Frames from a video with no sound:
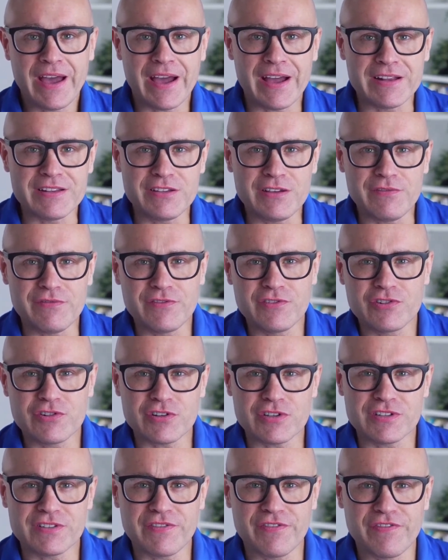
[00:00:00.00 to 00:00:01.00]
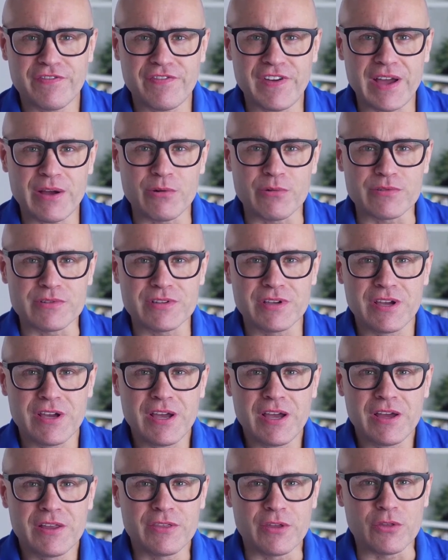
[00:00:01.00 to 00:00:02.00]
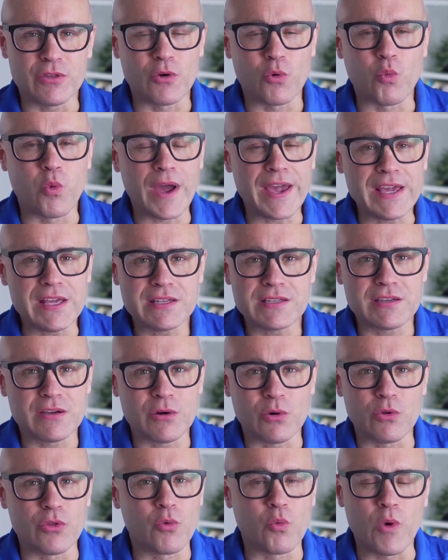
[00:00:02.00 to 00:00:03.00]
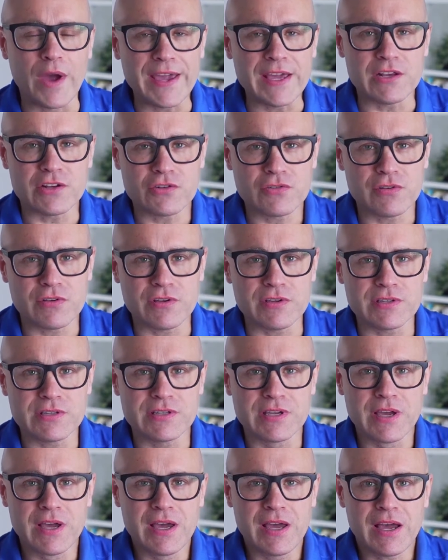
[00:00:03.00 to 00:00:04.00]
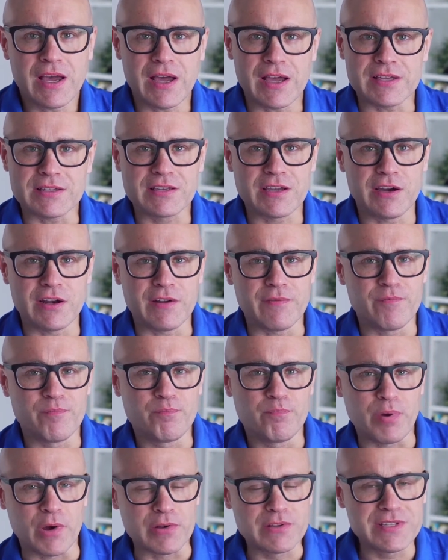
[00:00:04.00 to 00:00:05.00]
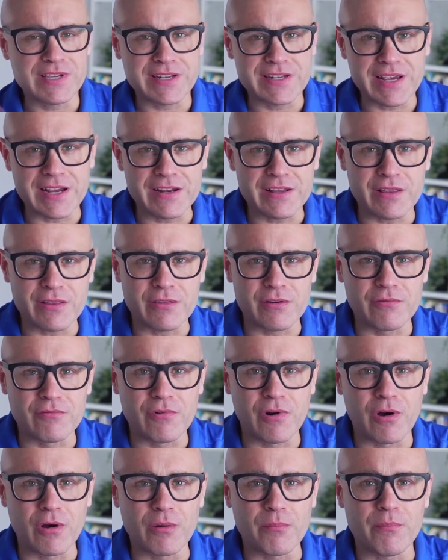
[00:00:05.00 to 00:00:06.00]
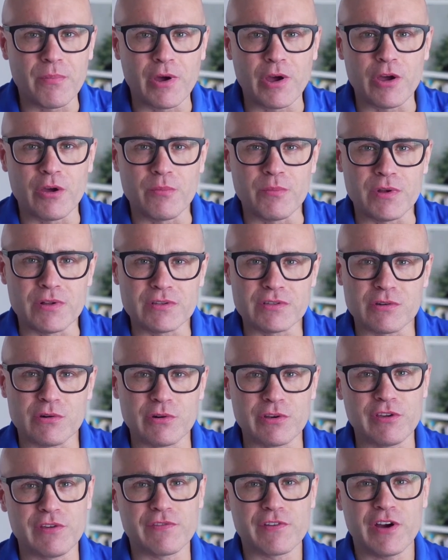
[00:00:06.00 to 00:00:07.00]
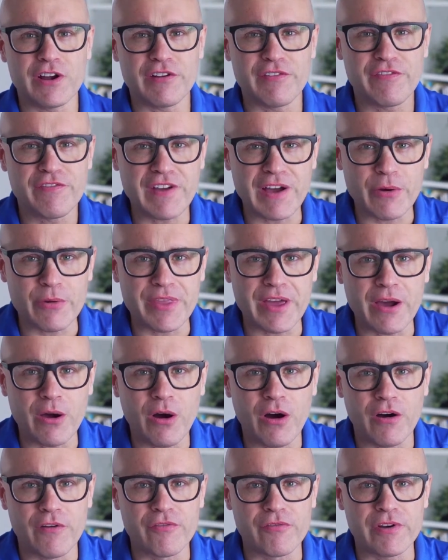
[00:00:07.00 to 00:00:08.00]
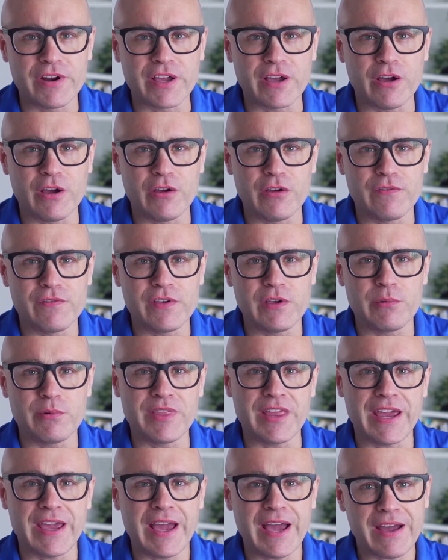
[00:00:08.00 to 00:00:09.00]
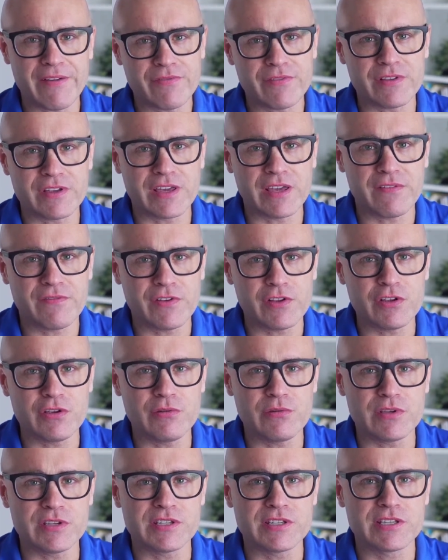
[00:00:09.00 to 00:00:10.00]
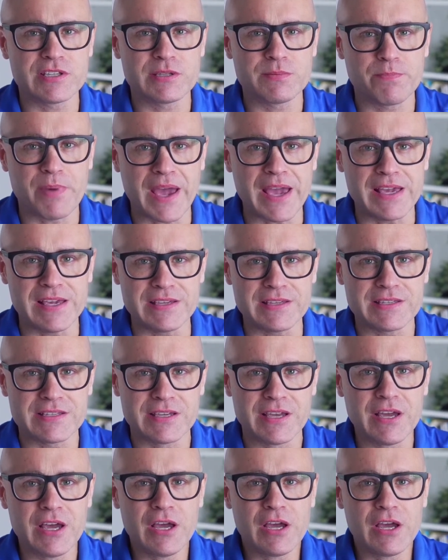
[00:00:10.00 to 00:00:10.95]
and you've just felt that the waiter or the waitress has kind of butted in at the wrong moment, or you've kind of felt they're hovering over you and they haven't given you the space